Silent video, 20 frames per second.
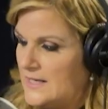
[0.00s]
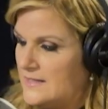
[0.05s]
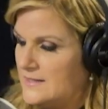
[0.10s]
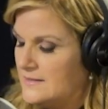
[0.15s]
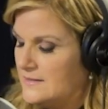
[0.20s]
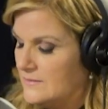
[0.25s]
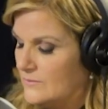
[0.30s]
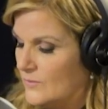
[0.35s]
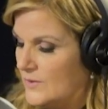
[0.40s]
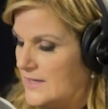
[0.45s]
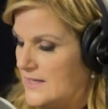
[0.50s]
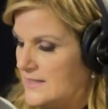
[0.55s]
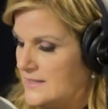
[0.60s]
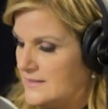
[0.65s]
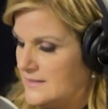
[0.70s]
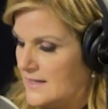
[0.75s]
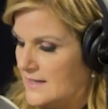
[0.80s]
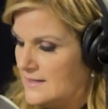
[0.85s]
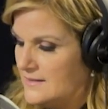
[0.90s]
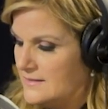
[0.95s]
he's when he
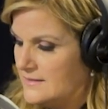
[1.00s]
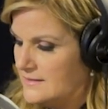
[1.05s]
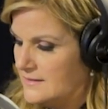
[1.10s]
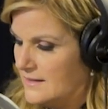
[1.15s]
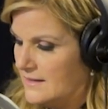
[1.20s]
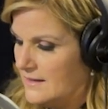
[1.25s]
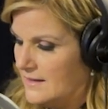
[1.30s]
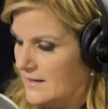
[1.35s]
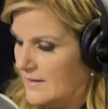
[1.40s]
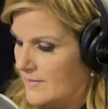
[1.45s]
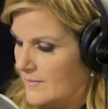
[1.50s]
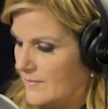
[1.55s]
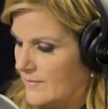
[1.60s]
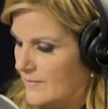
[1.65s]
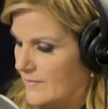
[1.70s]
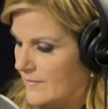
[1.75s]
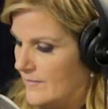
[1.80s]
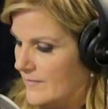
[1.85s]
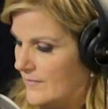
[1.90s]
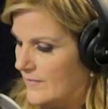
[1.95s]
says,
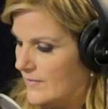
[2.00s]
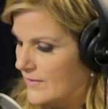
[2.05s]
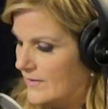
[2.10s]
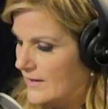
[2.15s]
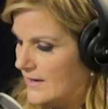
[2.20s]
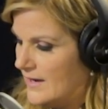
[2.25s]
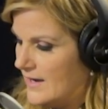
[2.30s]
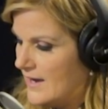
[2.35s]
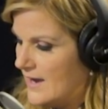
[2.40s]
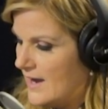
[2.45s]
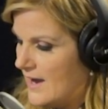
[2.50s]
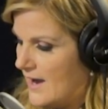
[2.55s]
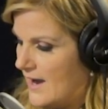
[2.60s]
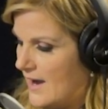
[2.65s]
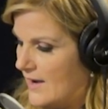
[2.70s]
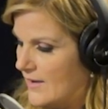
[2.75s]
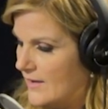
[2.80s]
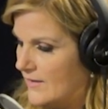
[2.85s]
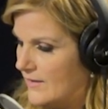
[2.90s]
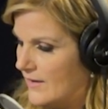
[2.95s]
um,
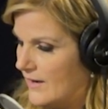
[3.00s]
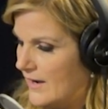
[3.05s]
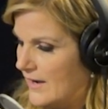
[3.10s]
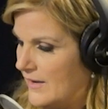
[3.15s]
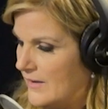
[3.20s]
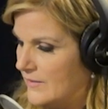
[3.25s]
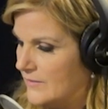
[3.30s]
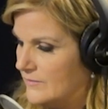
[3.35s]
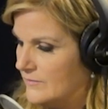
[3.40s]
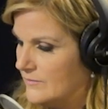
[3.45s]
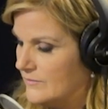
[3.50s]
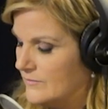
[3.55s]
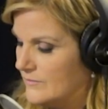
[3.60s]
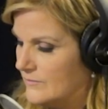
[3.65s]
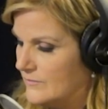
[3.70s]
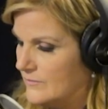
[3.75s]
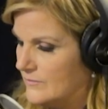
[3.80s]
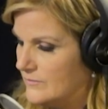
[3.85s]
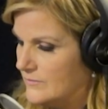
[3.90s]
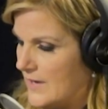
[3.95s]
"I I
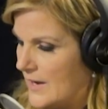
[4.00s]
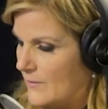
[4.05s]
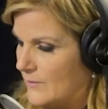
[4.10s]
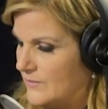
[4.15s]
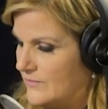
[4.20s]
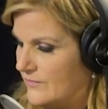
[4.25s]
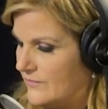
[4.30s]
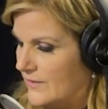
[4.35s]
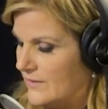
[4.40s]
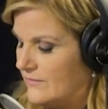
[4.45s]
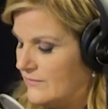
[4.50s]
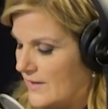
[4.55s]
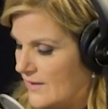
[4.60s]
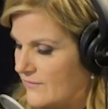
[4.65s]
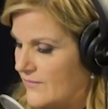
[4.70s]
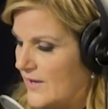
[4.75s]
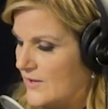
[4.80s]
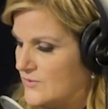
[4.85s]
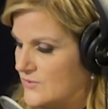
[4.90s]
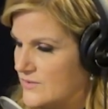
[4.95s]
I would
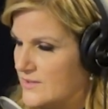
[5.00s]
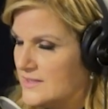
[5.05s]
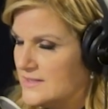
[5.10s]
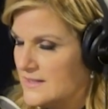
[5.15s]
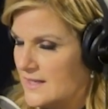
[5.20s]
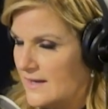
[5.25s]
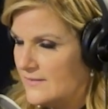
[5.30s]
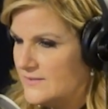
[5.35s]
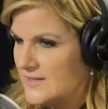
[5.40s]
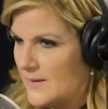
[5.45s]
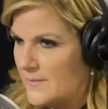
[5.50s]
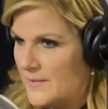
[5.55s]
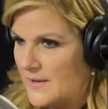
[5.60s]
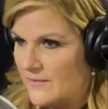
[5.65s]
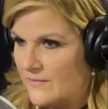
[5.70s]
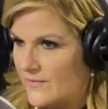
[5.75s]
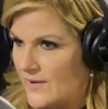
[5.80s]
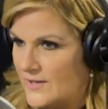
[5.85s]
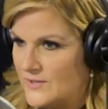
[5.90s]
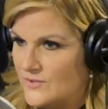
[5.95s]
I found you in this lifetime
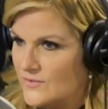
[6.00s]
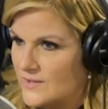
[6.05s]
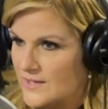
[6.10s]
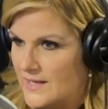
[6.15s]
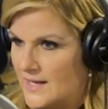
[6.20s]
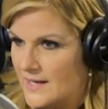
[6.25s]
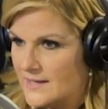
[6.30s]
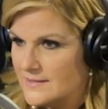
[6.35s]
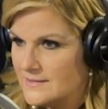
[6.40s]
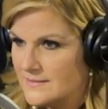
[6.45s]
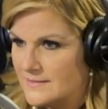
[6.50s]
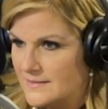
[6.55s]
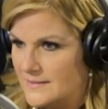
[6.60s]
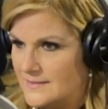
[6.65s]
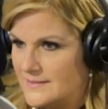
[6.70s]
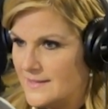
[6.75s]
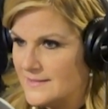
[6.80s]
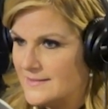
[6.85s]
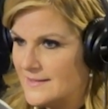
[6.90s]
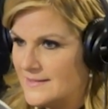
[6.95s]
and I'll find you in the next."
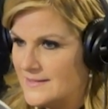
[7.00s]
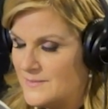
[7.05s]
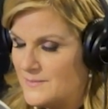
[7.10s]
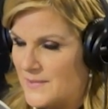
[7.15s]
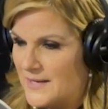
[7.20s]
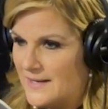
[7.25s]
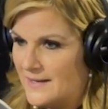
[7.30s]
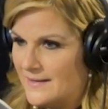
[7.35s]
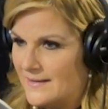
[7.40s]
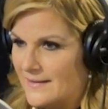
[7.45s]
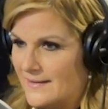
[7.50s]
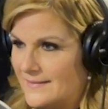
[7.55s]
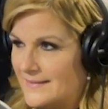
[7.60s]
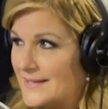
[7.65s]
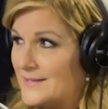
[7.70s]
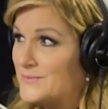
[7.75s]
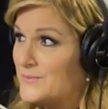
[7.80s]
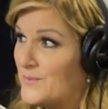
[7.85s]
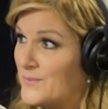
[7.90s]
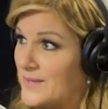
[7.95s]
He says that to me.
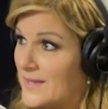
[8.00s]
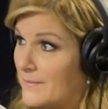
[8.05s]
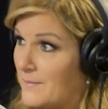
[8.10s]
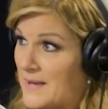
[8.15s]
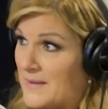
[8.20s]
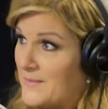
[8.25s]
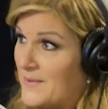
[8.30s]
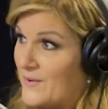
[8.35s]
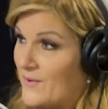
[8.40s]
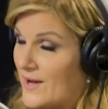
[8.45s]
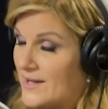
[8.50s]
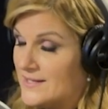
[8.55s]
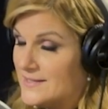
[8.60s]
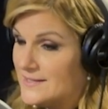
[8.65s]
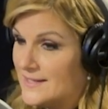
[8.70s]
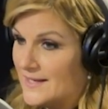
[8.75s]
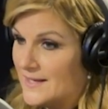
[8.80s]
That's one that made me cry just